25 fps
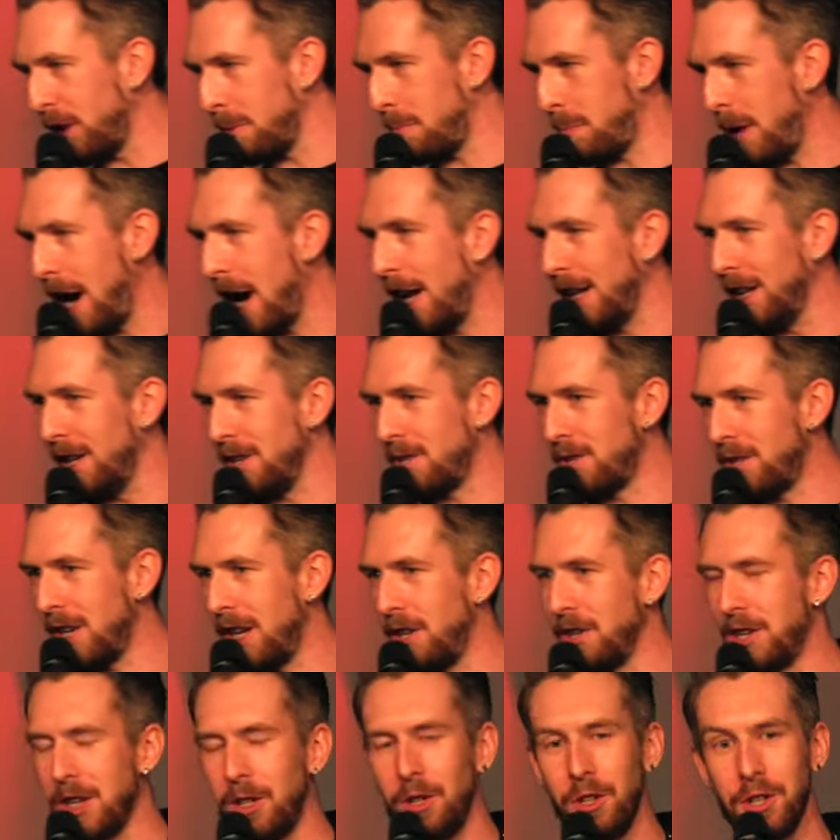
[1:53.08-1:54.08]
for the palace
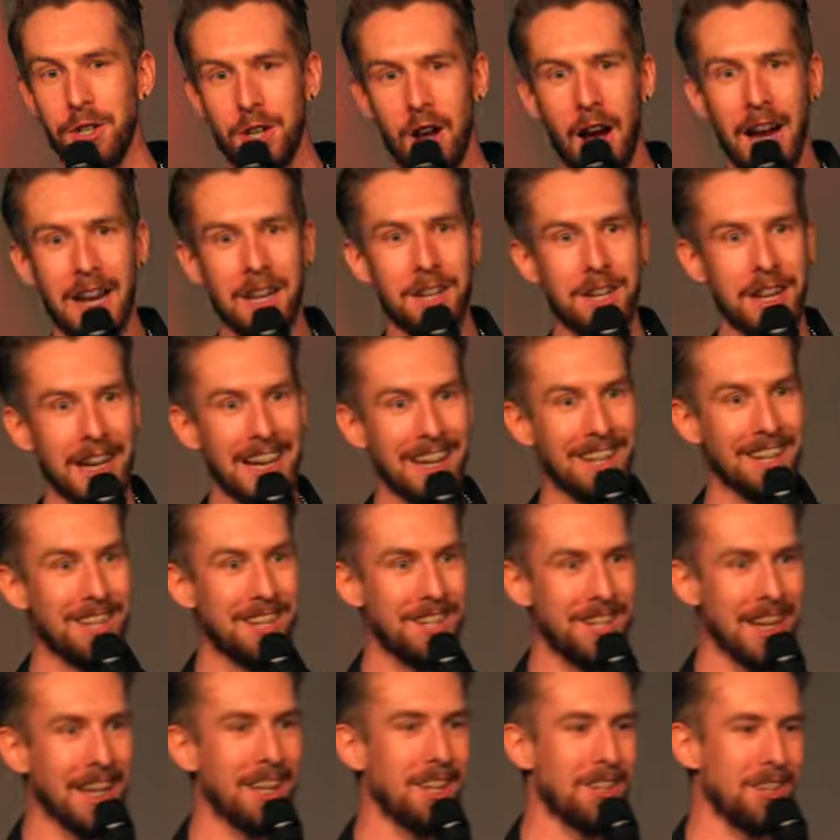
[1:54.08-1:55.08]
until
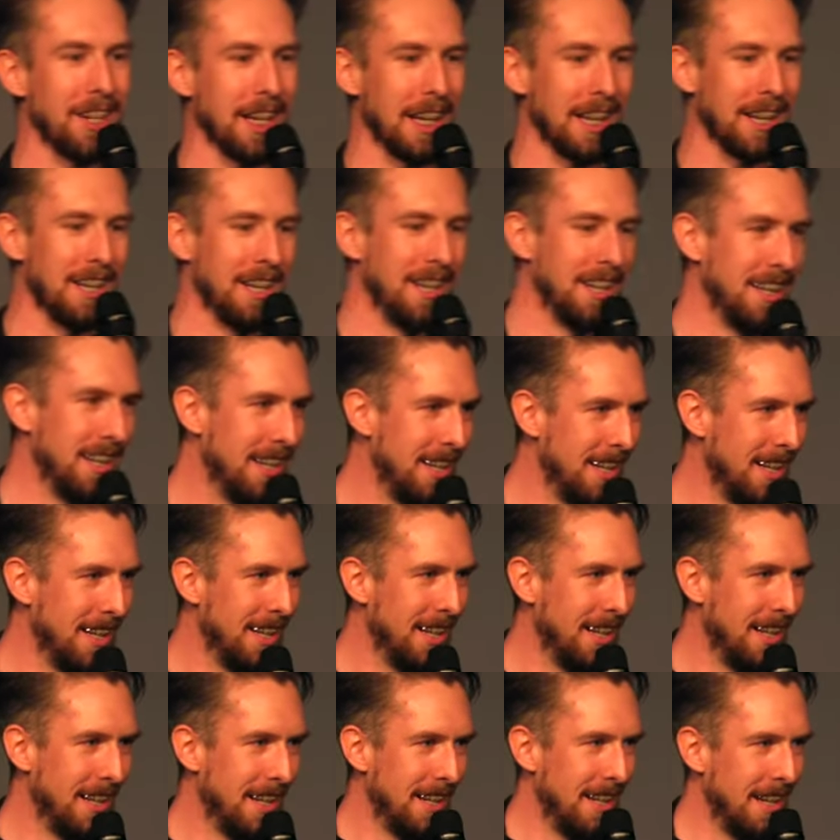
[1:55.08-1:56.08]
1960.
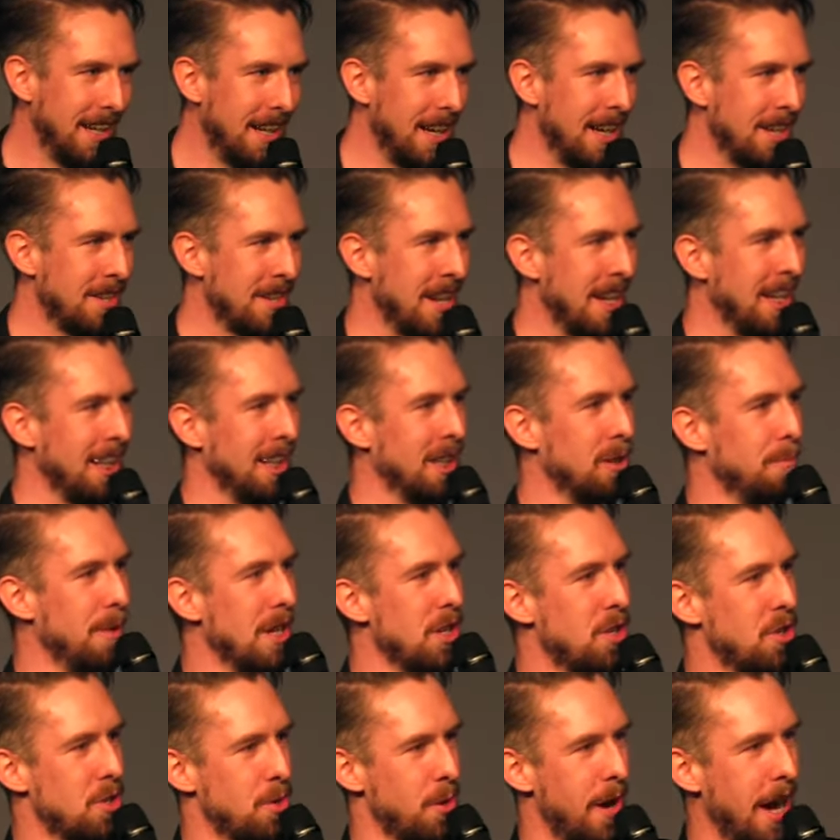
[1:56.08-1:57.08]
Isn't that a little
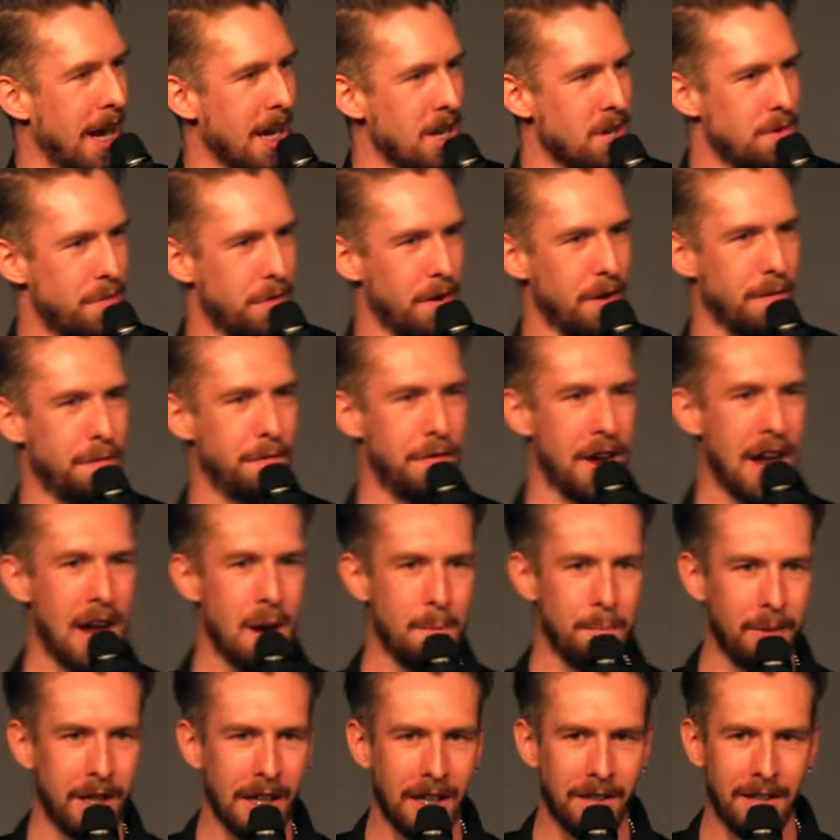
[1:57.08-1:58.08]
bit strange for a
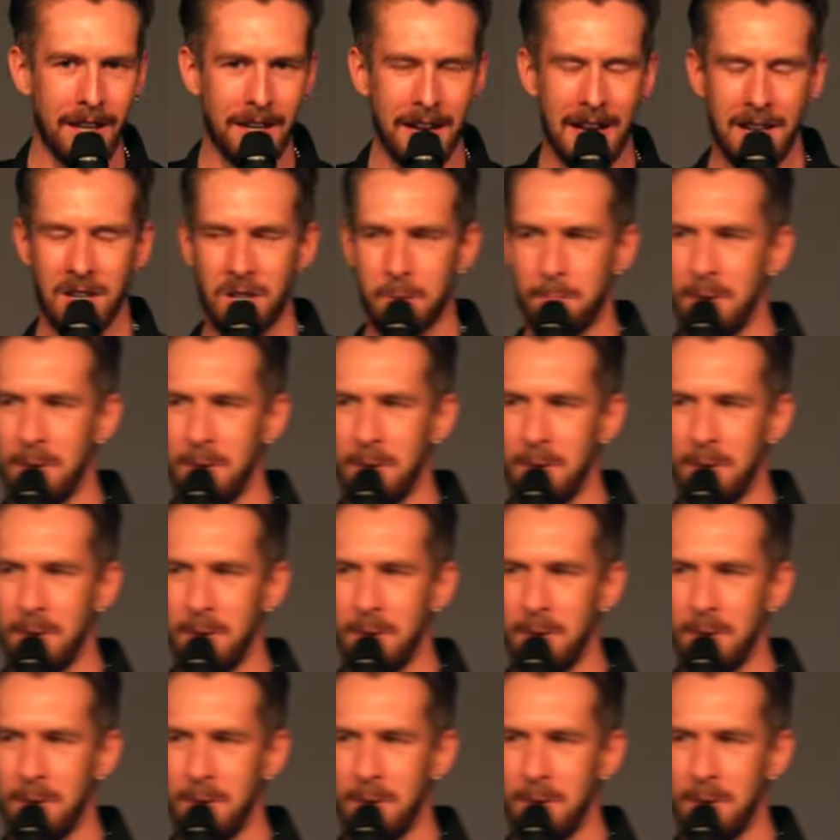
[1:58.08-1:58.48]
family that had